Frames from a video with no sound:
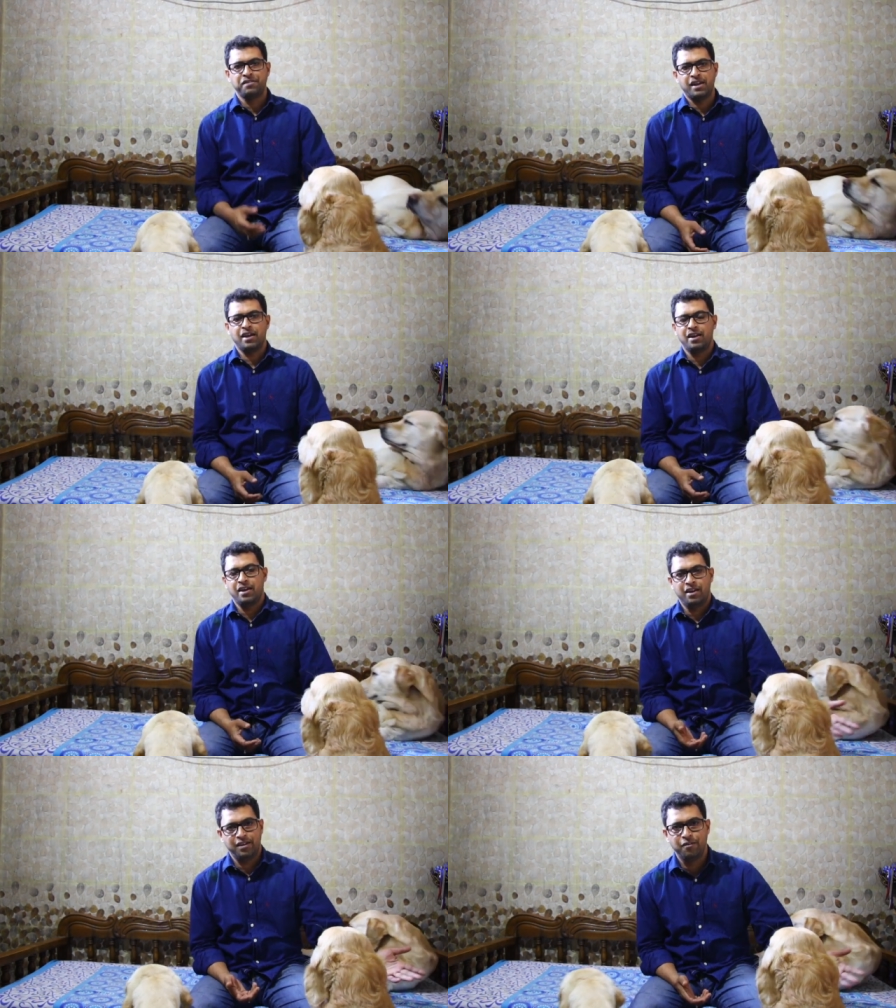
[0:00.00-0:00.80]

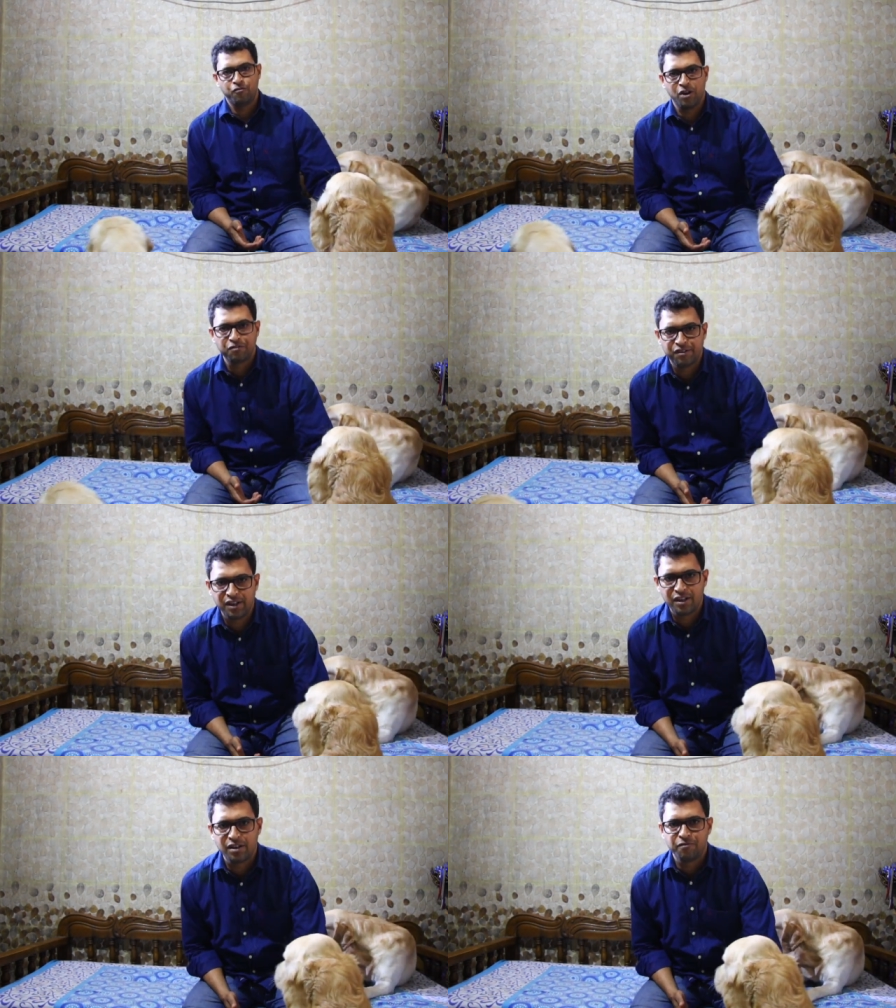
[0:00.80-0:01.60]
if you have
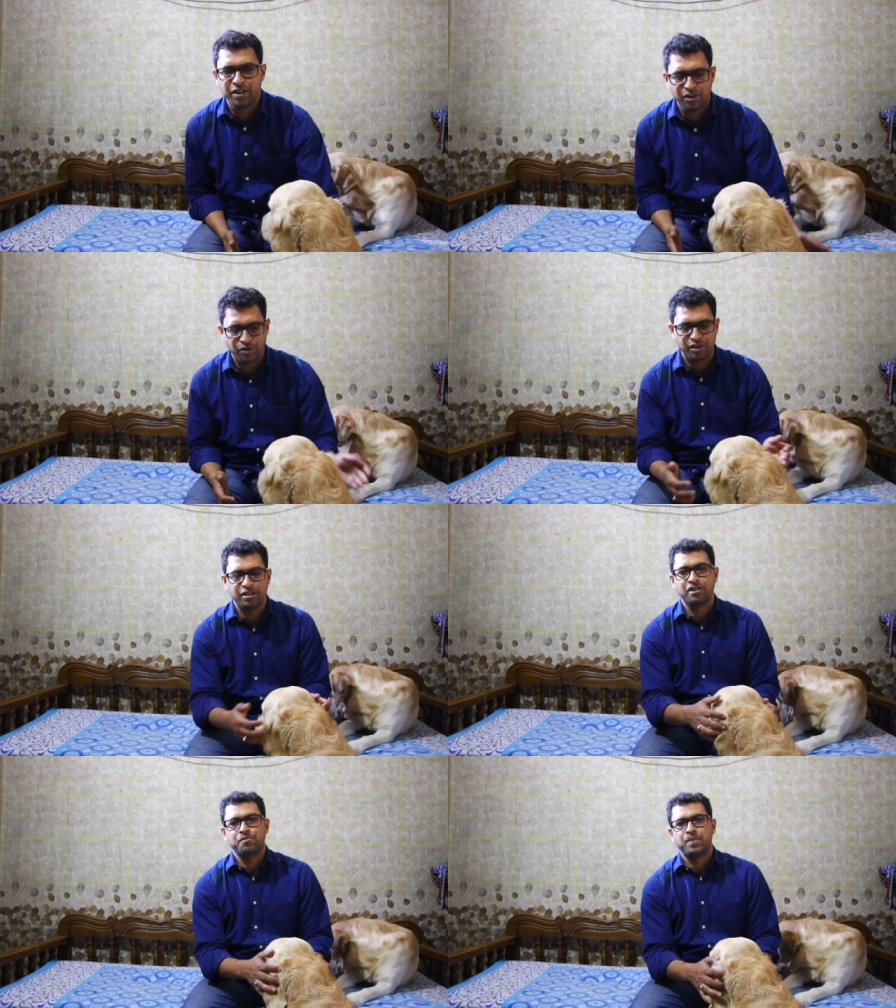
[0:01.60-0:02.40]
seen the video till
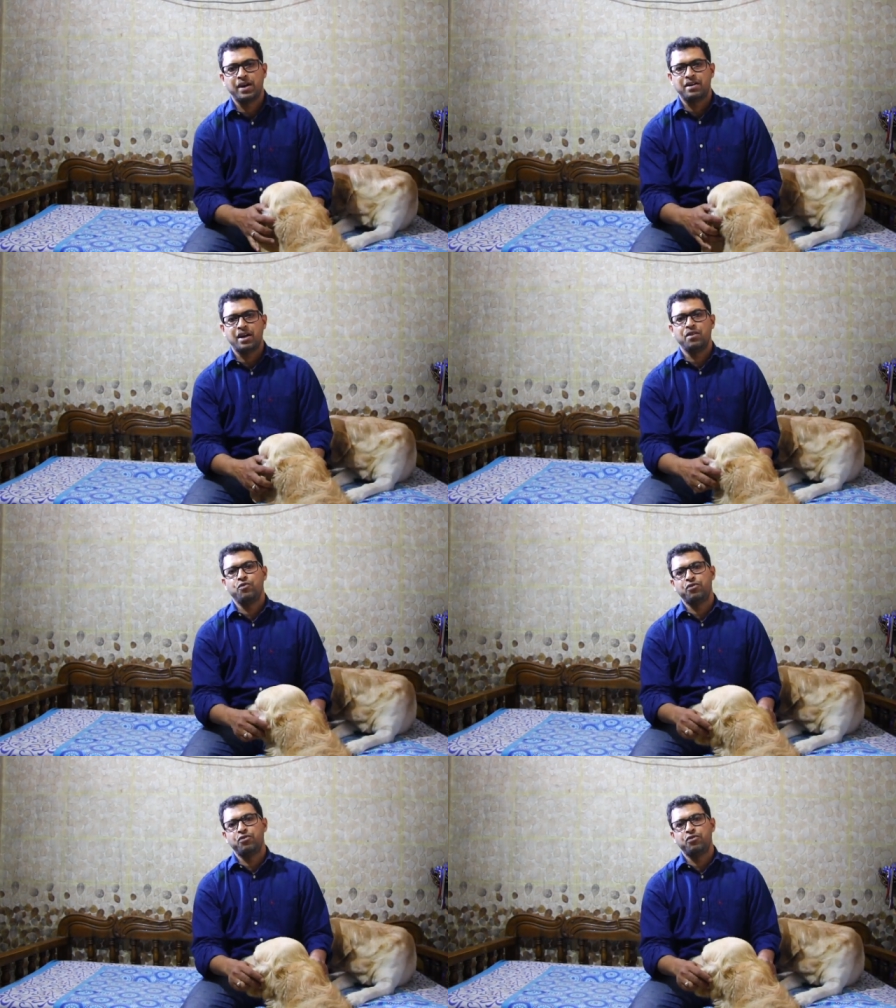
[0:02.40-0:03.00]
this part, I would